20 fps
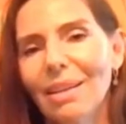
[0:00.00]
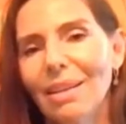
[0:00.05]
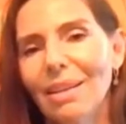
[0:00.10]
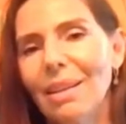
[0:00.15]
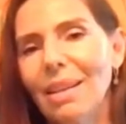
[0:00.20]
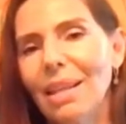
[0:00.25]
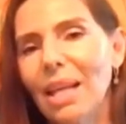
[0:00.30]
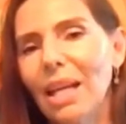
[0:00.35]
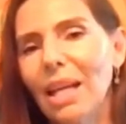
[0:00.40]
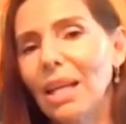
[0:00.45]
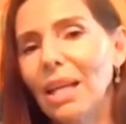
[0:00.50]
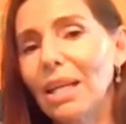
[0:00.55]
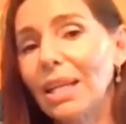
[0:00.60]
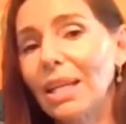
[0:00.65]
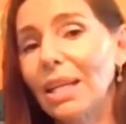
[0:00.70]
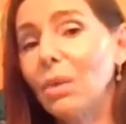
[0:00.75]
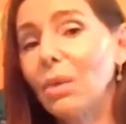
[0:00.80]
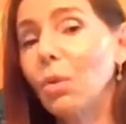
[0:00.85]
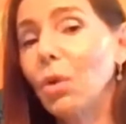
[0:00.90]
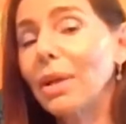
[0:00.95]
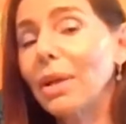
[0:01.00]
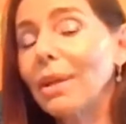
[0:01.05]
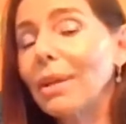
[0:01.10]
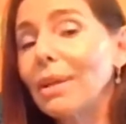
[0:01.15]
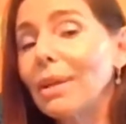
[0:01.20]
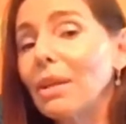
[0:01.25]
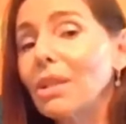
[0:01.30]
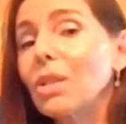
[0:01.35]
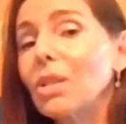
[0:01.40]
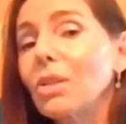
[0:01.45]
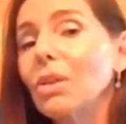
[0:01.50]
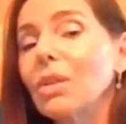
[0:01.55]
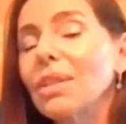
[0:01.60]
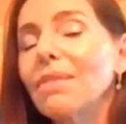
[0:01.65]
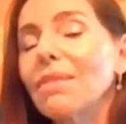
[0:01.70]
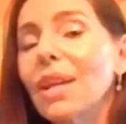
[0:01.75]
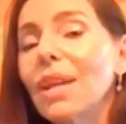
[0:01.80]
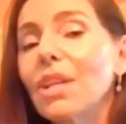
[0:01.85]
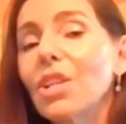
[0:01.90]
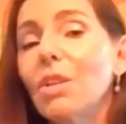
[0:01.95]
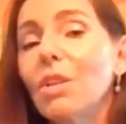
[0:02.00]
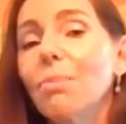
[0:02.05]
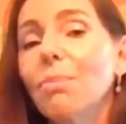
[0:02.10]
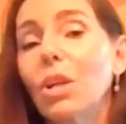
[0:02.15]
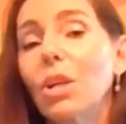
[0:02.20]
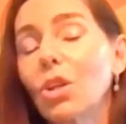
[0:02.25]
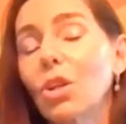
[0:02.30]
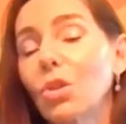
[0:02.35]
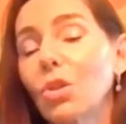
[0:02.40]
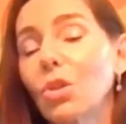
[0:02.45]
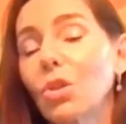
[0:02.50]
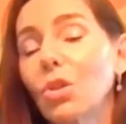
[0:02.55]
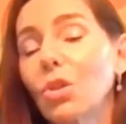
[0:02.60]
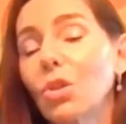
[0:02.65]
The key word here is cultivation, because